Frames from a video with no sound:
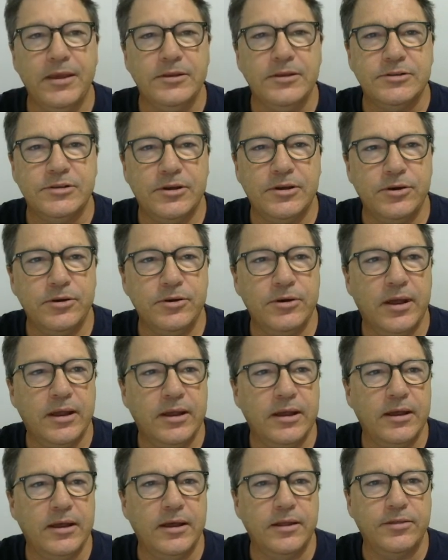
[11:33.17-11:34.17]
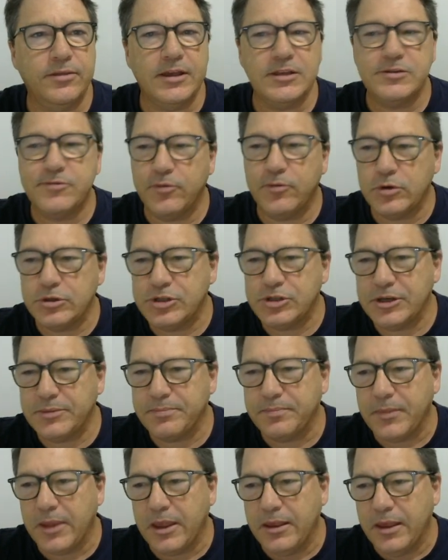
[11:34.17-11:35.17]
So thanks for
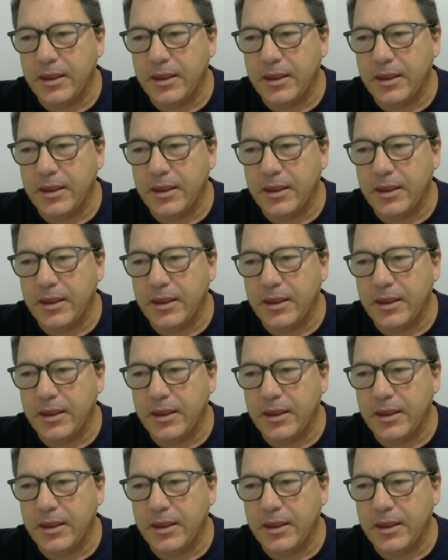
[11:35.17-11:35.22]
watching.